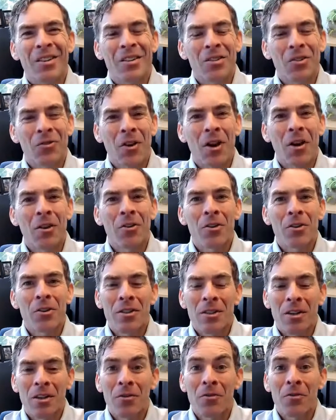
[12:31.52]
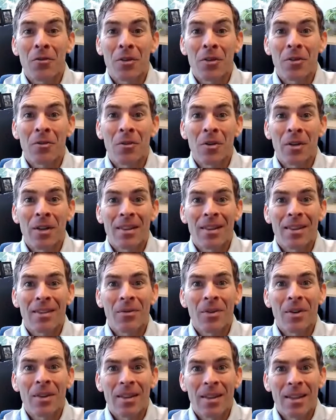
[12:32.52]
Surround yourself
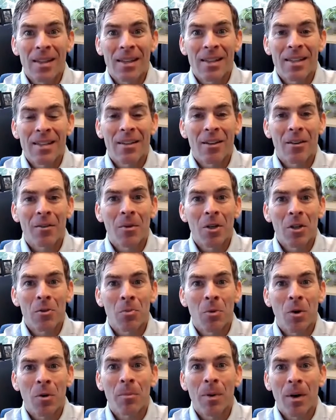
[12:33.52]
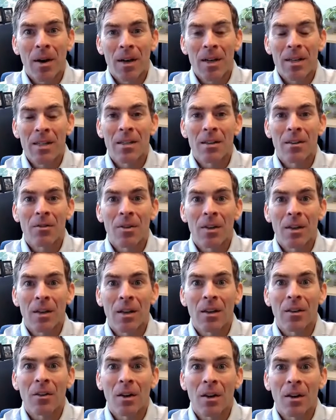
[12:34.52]
with things that are much more positive
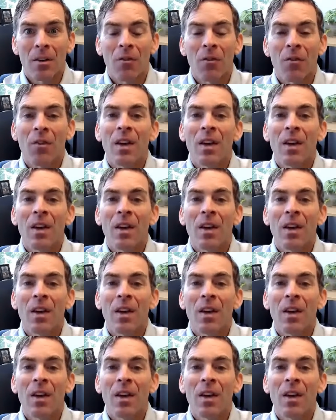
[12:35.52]
and